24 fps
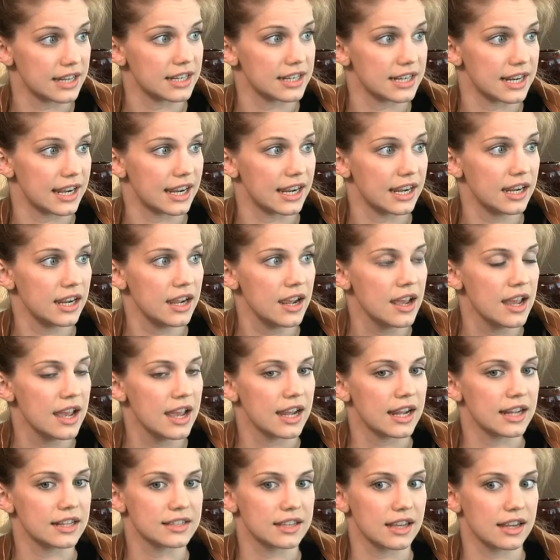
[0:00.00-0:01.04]
day to day,
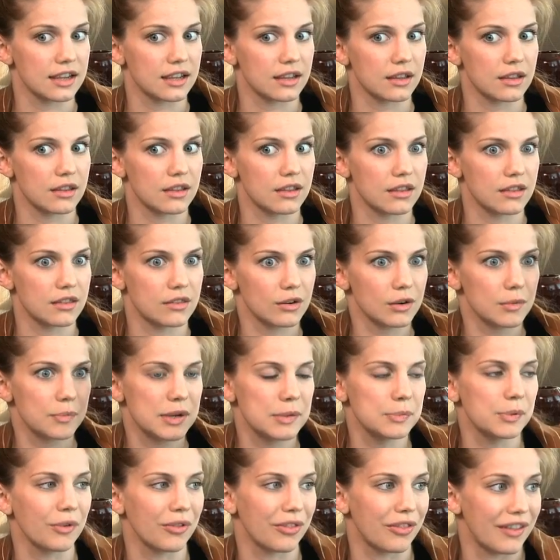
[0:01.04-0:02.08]
it's like there are
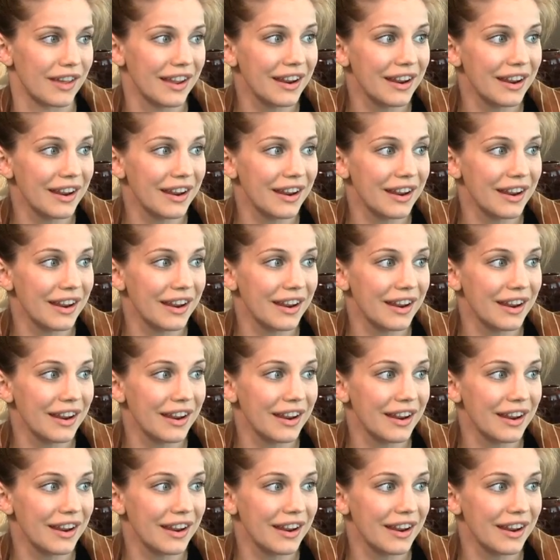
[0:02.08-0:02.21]
people